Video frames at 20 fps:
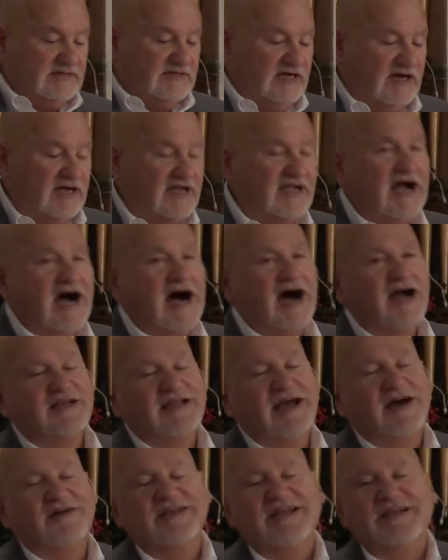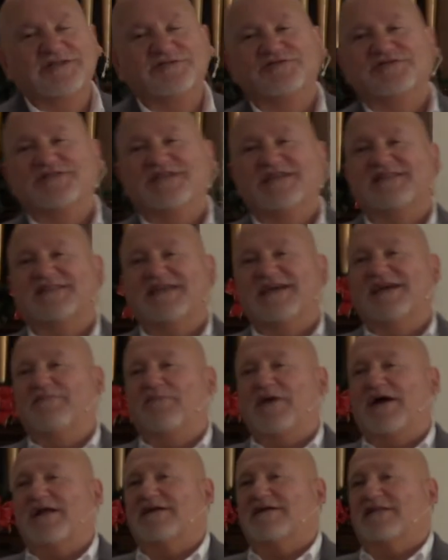A gong. Now, the interesting thing
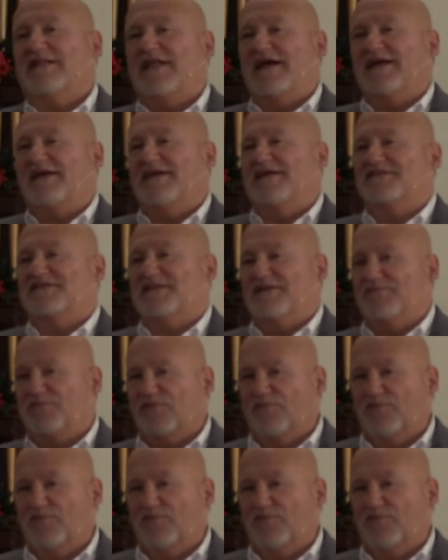about a clanging cymbal,